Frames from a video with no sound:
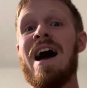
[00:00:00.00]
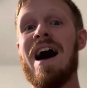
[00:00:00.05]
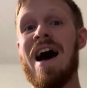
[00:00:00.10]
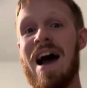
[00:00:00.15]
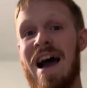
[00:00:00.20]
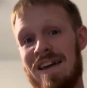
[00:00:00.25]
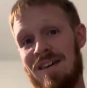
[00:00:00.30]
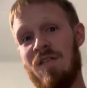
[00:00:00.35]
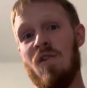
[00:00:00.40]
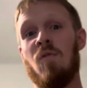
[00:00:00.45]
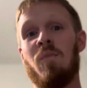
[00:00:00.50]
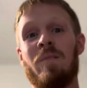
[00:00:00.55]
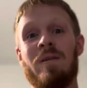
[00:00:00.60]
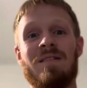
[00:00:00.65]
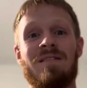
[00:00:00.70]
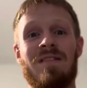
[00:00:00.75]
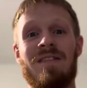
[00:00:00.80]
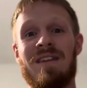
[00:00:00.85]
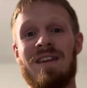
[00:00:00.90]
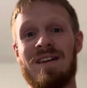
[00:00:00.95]
I hope
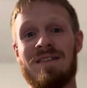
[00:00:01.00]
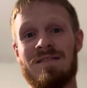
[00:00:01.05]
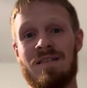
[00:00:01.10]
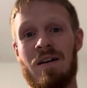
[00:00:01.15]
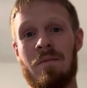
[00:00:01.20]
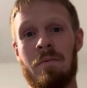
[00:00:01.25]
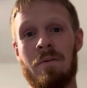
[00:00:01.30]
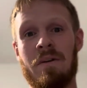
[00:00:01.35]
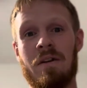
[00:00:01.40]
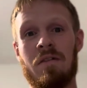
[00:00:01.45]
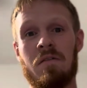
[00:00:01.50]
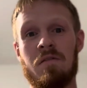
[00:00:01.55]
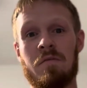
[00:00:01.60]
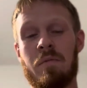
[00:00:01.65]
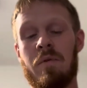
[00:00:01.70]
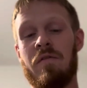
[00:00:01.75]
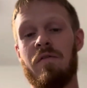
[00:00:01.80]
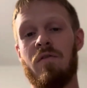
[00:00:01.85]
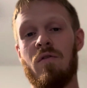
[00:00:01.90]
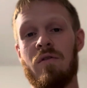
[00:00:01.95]
it's in the next couple years
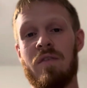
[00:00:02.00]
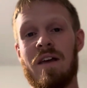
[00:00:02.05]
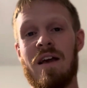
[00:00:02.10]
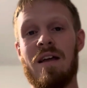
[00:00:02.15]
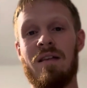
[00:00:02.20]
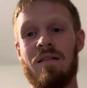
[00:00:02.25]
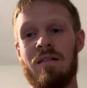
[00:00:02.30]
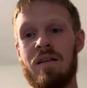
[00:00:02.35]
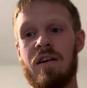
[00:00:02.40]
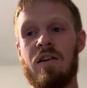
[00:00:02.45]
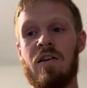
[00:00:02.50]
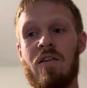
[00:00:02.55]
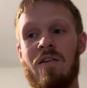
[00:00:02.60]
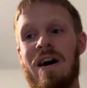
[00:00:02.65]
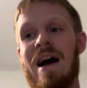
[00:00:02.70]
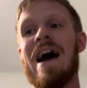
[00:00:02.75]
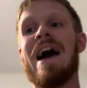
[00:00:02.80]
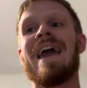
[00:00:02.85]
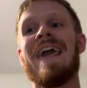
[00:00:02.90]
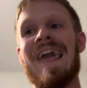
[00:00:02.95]
before that,
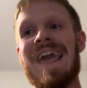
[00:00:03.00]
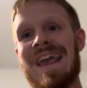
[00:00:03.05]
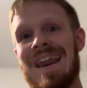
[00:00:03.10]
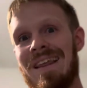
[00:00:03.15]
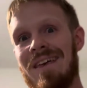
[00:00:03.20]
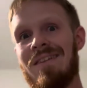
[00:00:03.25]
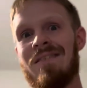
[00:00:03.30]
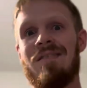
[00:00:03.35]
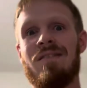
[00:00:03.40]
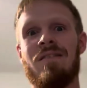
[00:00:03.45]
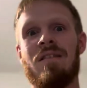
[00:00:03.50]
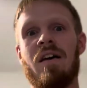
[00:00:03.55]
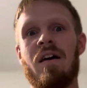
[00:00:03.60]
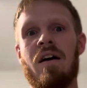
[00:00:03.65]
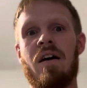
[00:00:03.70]
hiatus